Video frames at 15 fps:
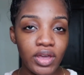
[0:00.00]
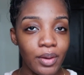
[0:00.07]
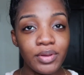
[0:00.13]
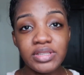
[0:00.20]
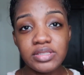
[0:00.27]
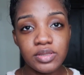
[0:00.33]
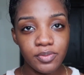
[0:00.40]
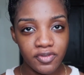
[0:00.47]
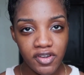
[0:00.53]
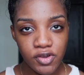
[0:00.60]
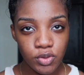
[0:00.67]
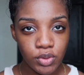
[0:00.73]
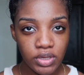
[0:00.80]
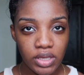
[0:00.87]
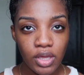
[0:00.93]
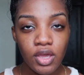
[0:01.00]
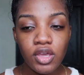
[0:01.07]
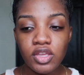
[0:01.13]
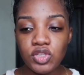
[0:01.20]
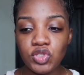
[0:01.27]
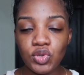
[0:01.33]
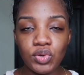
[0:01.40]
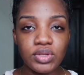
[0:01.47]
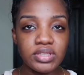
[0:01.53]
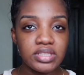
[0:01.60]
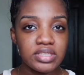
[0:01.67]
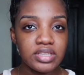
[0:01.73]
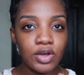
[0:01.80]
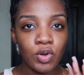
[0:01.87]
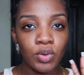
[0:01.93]
I want it to be very quick, so
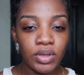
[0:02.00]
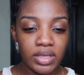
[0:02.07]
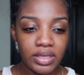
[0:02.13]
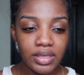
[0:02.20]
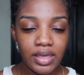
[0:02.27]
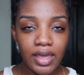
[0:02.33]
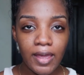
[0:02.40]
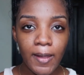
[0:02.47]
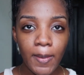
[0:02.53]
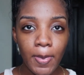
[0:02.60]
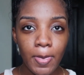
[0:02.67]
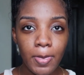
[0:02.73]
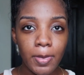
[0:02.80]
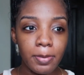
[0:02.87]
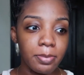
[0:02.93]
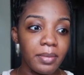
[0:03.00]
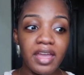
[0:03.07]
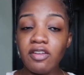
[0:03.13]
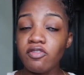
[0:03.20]
it's a quick my